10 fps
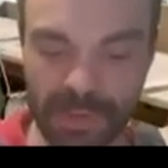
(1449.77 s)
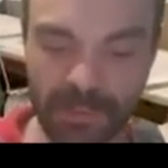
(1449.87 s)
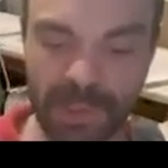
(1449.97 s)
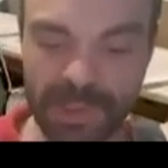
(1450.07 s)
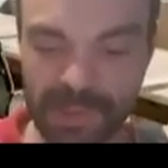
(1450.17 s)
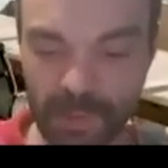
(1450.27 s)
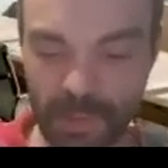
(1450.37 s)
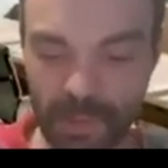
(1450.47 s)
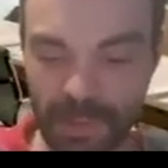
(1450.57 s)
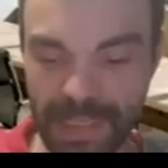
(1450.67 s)
So this is
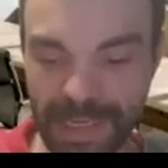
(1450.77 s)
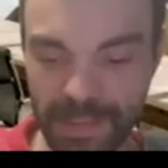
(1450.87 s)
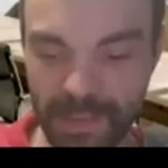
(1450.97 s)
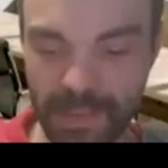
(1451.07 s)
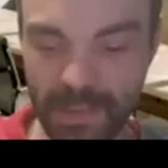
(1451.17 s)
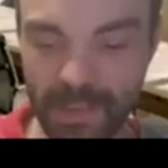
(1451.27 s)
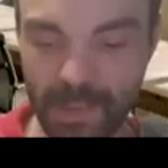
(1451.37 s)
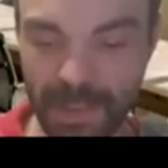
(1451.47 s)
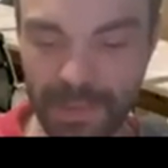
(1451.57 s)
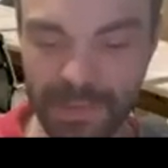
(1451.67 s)
going to be added
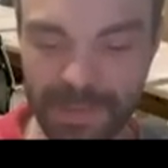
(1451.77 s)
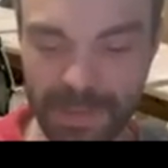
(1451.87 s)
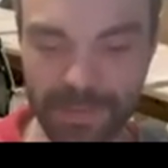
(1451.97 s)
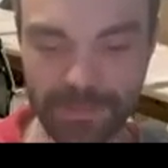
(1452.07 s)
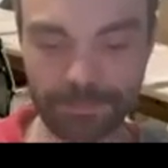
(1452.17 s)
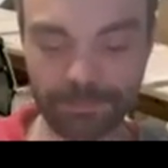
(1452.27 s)
to any state.